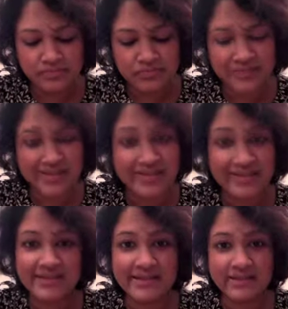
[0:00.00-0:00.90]
Because
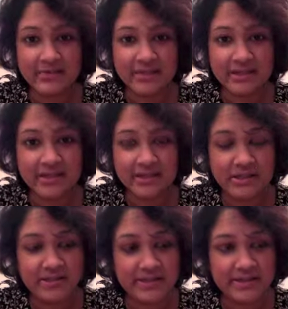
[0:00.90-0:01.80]
I did want to go to
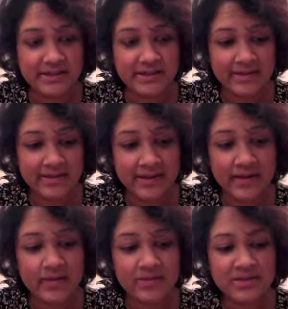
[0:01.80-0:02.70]
university and
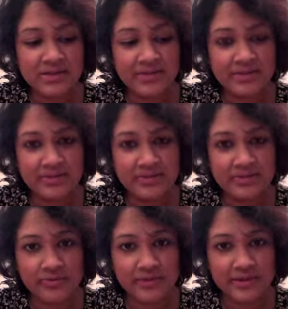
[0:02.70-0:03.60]
I was able to
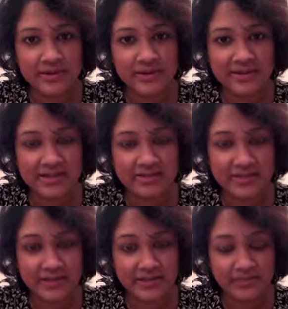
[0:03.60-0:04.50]
afford it thanks to
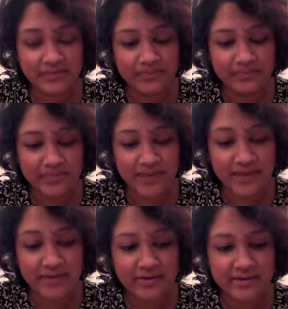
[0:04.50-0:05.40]
my
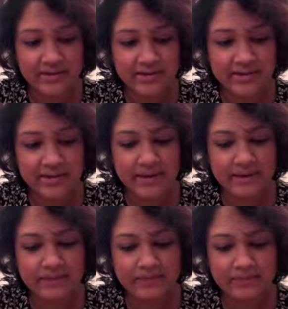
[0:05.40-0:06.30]
parents.
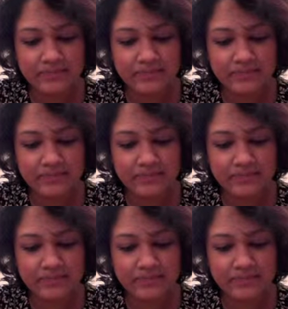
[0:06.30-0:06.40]
But